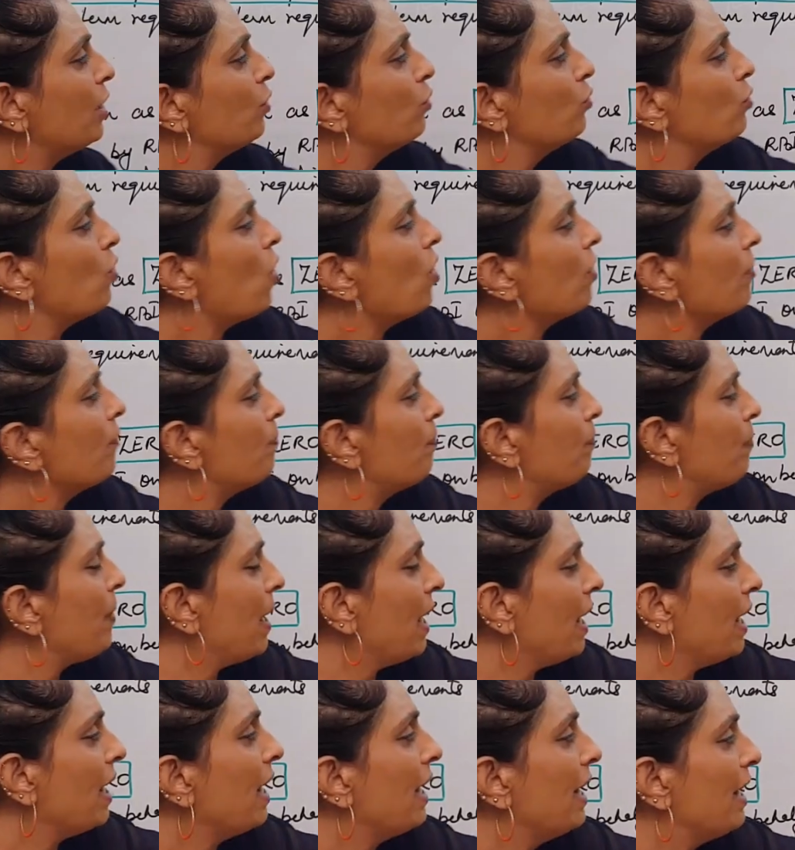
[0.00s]
do not
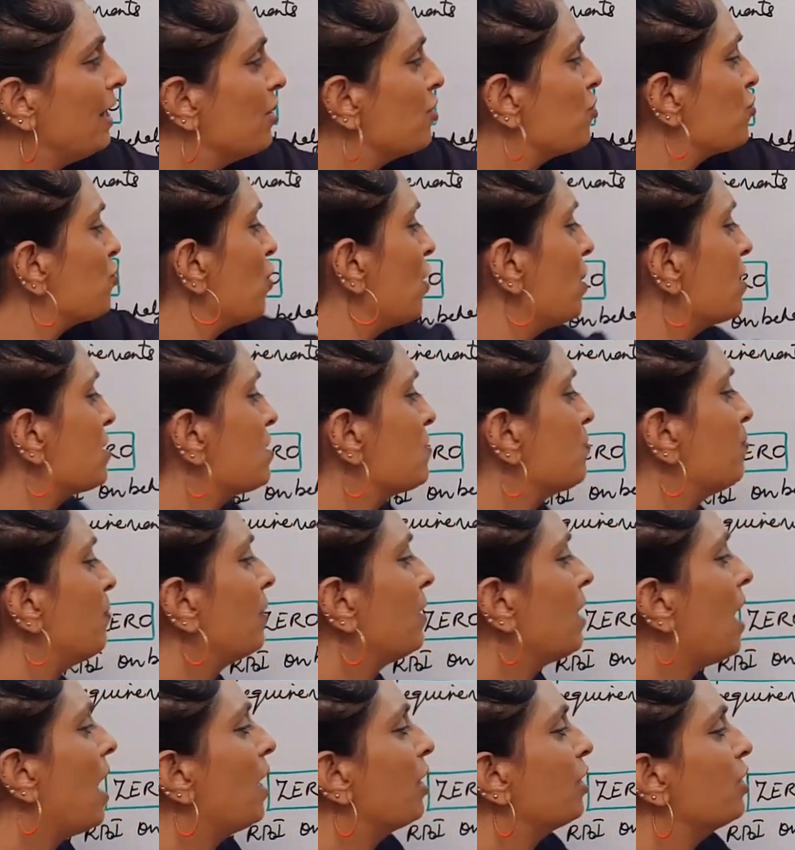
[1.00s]
pay interest but
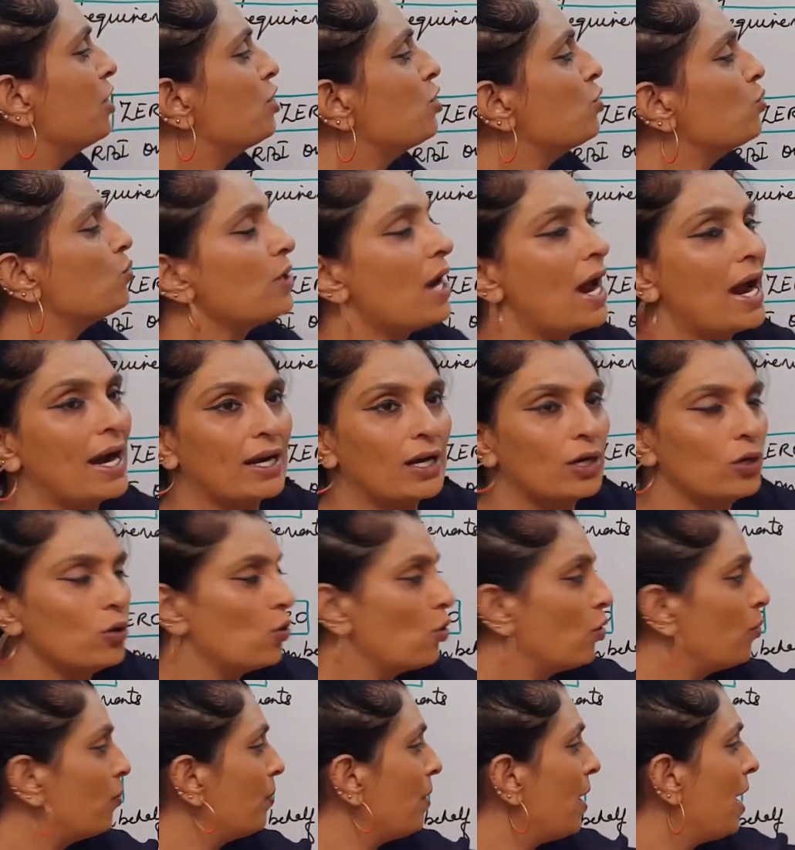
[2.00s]
are issued at
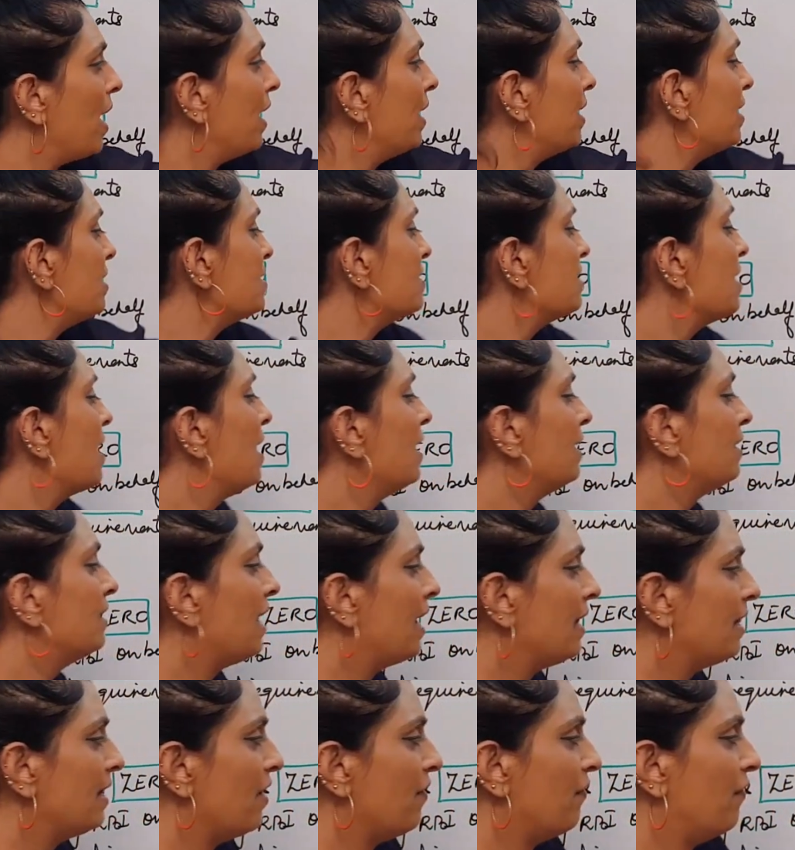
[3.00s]
lower price
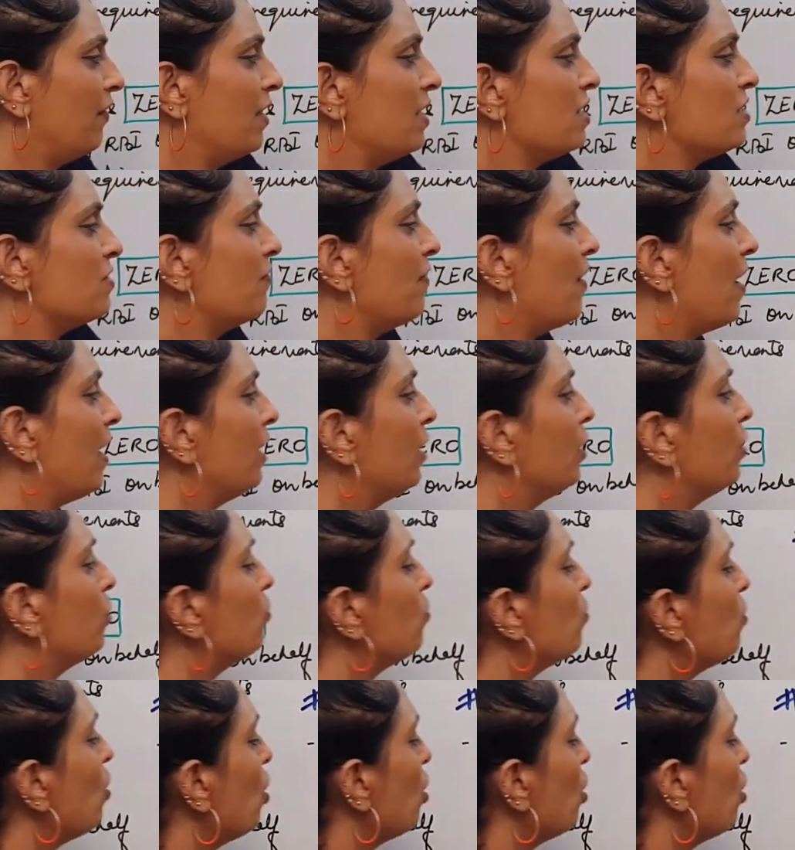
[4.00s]
than their face value.